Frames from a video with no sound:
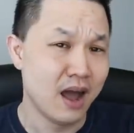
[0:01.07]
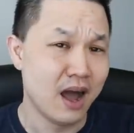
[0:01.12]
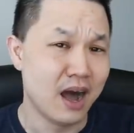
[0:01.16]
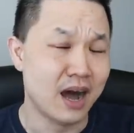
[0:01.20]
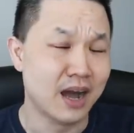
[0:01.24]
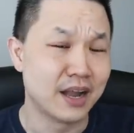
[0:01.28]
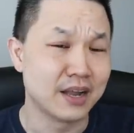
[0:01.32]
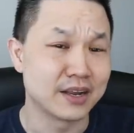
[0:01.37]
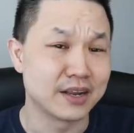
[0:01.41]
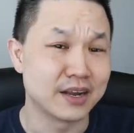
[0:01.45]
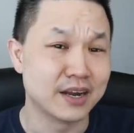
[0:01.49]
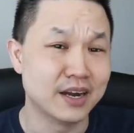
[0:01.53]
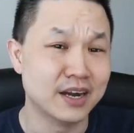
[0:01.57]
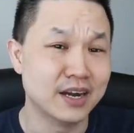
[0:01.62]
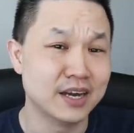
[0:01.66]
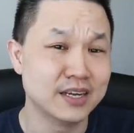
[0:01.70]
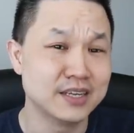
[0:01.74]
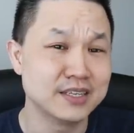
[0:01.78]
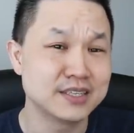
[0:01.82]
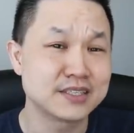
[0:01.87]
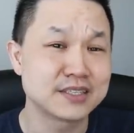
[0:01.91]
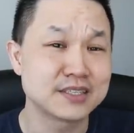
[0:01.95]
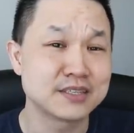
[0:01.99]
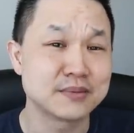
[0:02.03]
Hi
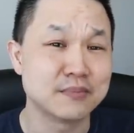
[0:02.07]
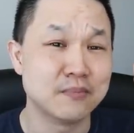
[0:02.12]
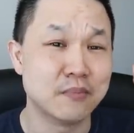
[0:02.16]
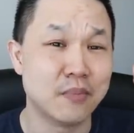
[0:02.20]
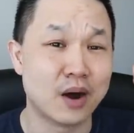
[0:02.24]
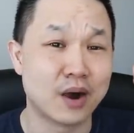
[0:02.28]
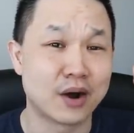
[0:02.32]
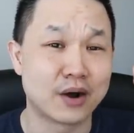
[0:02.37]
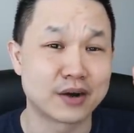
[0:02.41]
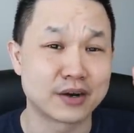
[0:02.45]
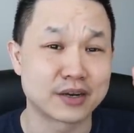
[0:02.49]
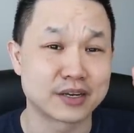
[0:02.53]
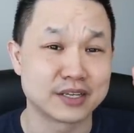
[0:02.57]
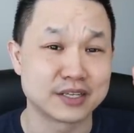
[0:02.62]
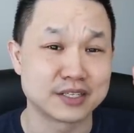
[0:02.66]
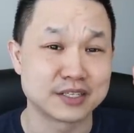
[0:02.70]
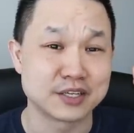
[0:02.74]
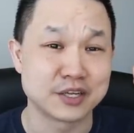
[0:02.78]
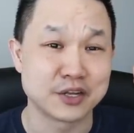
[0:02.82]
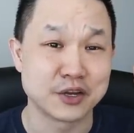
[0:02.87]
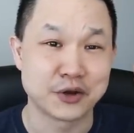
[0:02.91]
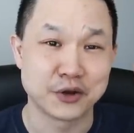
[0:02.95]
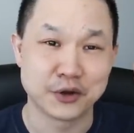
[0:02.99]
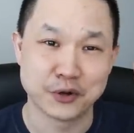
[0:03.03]
guys, Mark
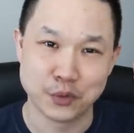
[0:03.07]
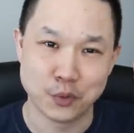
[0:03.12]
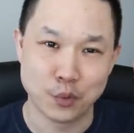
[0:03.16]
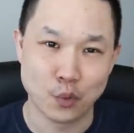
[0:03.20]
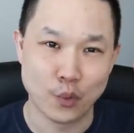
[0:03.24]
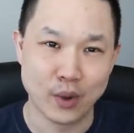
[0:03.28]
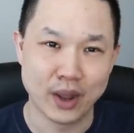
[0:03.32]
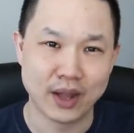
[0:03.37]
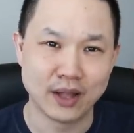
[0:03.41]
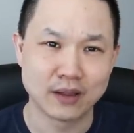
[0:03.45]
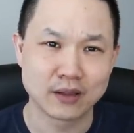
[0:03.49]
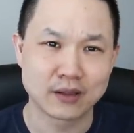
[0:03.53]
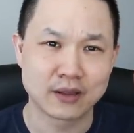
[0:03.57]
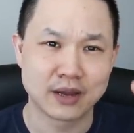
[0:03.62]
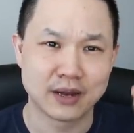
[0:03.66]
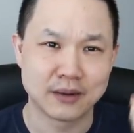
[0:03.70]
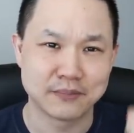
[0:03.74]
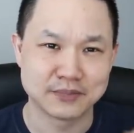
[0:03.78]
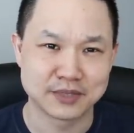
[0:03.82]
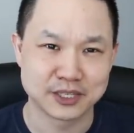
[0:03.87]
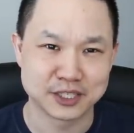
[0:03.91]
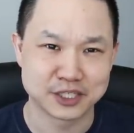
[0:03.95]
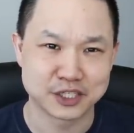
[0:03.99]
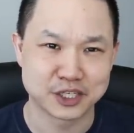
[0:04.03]
is here and
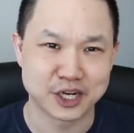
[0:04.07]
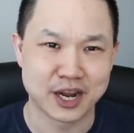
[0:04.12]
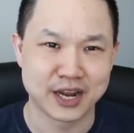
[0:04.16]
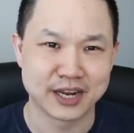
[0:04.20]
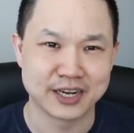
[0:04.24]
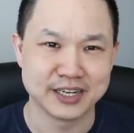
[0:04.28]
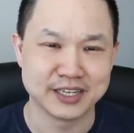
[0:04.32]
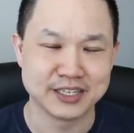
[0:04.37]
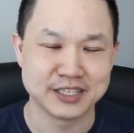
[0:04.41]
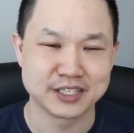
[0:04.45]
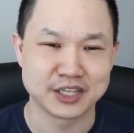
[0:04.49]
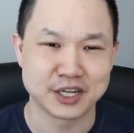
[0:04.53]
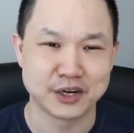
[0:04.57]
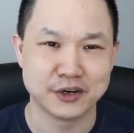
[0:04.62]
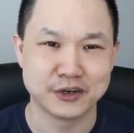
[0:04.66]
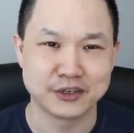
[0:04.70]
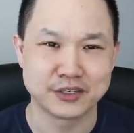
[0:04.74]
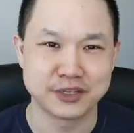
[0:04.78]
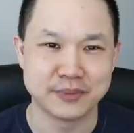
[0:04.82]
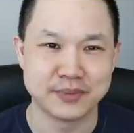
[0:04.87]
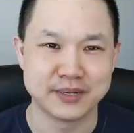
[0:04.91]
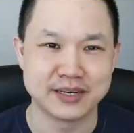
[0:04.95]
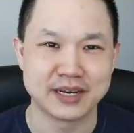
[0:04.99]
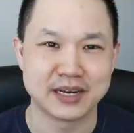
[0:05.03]
welcome to Chinese
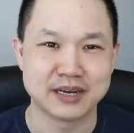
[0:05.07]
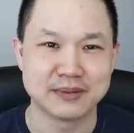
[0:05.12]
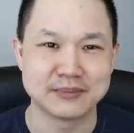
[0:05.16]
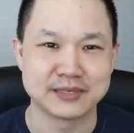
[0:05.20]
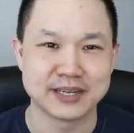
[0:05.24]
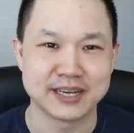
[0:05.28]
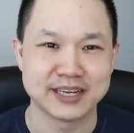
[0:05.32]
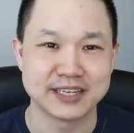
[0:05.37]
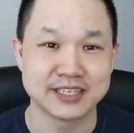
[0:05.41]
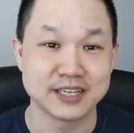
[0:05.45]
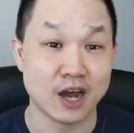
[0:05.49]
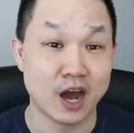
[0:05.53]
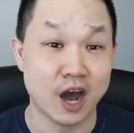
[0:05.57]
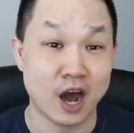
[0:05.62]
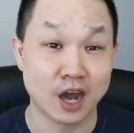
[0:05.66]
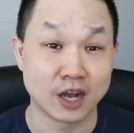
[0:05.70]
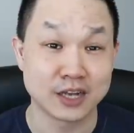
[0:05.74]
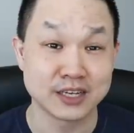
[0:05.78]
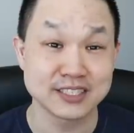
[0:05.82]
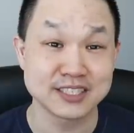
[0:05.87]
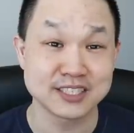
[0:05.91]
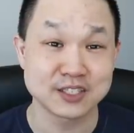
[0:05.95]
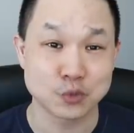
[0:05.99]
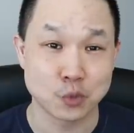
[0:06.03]
Entertainment Update,
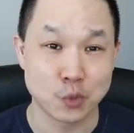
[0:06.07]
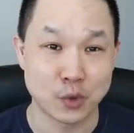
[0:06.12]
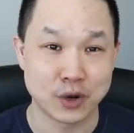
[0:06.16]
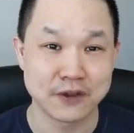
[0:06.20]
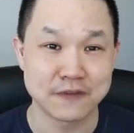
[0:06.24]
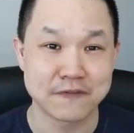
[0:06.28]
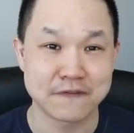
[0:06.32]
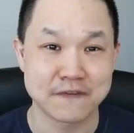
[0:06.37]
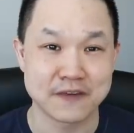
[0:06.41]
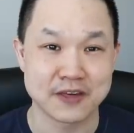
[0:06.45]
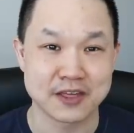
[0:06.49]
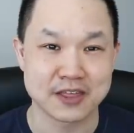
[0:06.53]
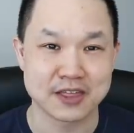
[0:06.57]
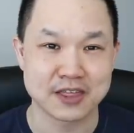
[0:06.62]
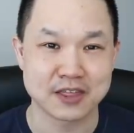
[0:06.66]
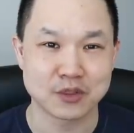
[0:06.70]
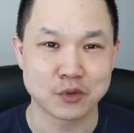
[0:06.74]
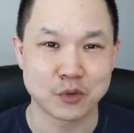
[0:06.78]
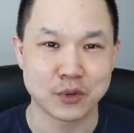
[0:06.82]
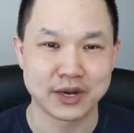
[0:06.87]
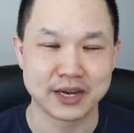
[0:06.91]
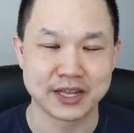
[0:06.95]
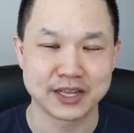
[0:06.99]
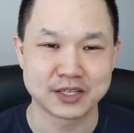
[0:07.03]
August 25th,
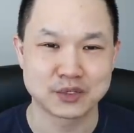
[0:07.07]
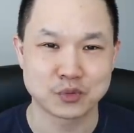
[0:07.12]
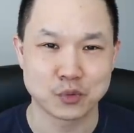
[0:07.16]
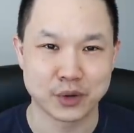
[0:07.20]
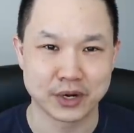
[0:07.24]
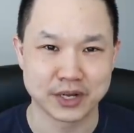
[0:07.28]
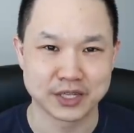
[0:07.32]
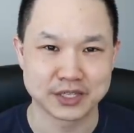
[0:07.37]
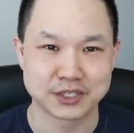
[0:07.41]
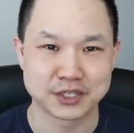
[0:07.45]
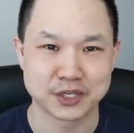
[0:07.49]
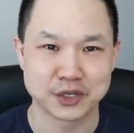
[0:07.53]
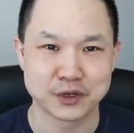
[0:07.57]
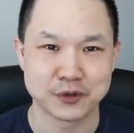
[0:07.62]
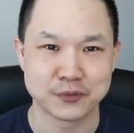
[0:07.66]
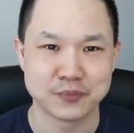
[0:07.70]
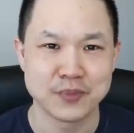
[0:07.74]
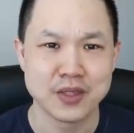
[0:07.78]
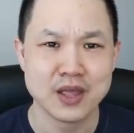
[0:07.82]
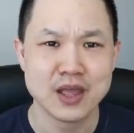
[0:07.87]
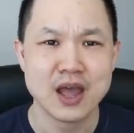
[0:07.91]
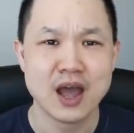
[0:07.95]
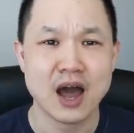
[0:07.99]
2022.